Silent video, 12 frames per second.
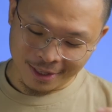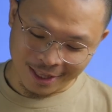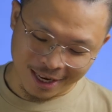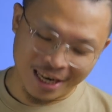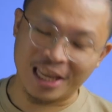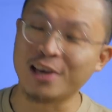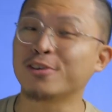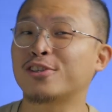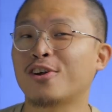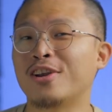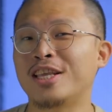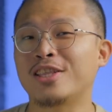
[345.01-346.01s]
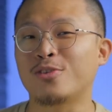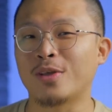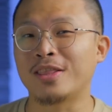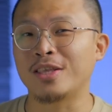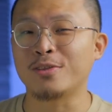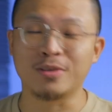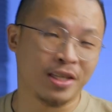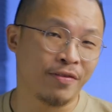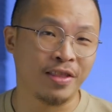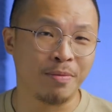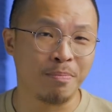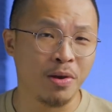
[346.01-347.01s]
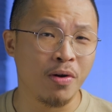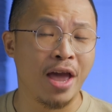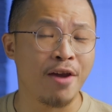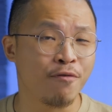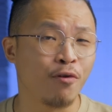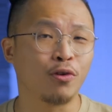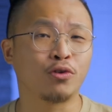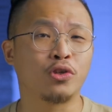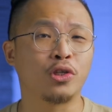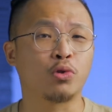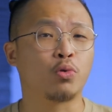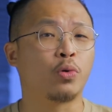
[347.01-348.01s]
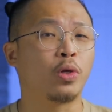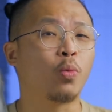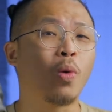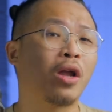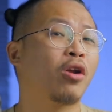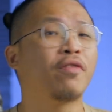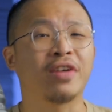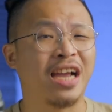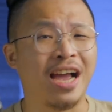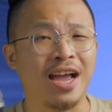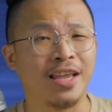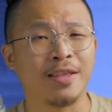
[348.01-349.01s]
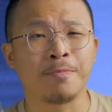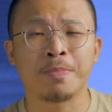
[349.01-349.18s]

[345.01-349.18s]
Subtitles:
The new Sony 20-70mm f4G is truly one of a kind.